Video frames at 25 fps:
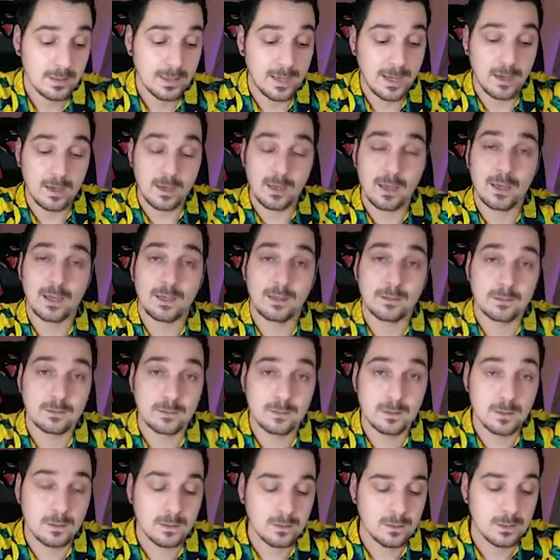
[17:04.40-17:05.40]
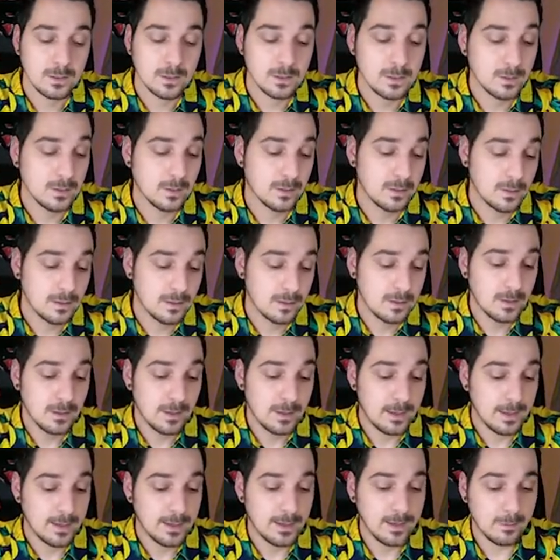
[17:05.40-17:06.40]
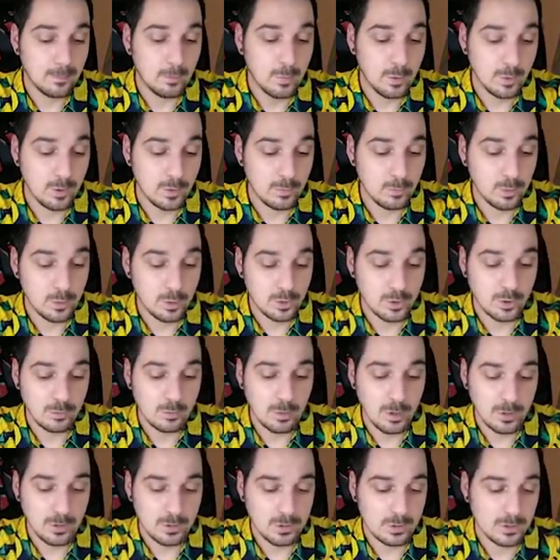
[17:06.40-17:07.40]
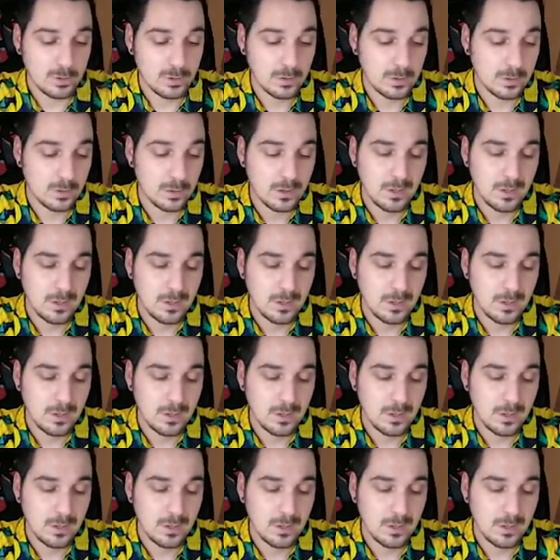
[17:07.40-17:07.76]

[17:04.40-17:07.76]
get a, a bo booster box.